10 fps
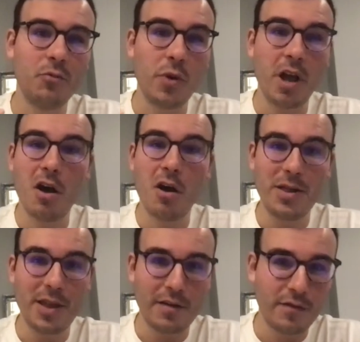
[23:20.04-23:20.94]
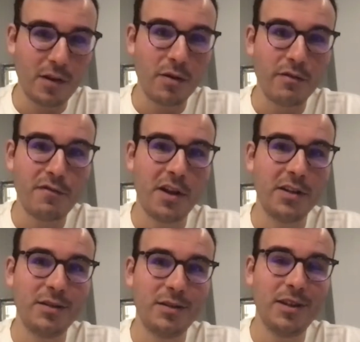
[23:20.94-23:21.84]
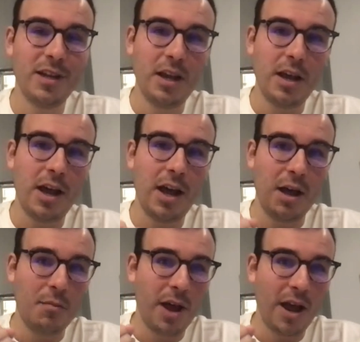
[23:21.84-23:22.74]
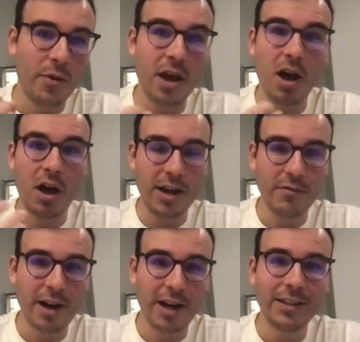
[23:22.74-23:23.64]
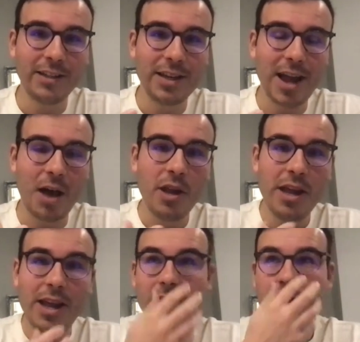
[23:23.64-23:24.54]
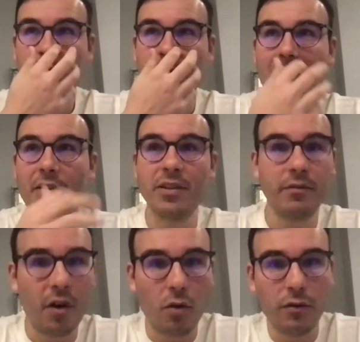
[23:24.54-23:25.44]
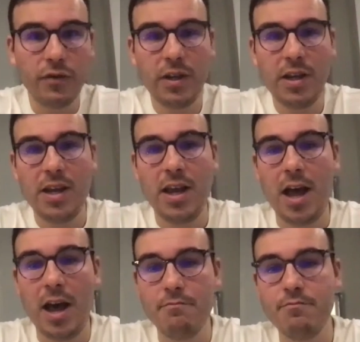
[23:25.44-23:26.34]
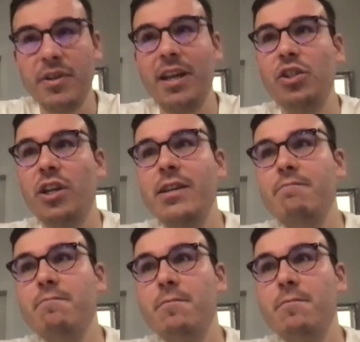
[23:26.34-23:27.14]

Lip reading: We are in that flow of funds, and we are highly regulated. Now, in terms of how this evolves, potentially,